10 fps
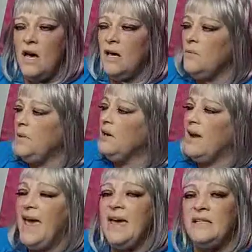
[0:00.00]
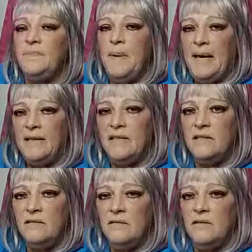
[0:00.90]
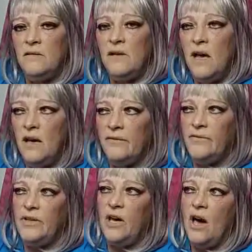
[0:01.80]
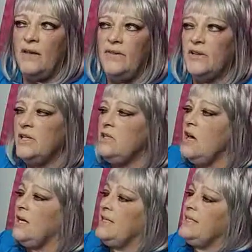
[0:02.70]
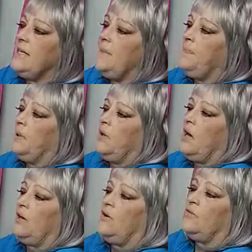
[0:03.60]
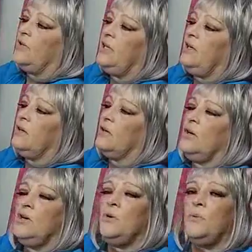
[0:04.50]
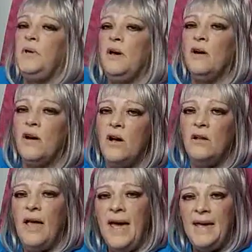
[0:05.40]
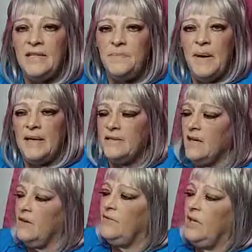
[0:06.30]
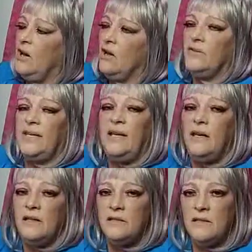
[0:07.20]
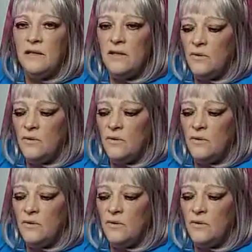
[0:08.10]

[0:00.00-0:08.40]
I, we are aspects of the God. There is not a separate God over here. We are all aspects of the all that is.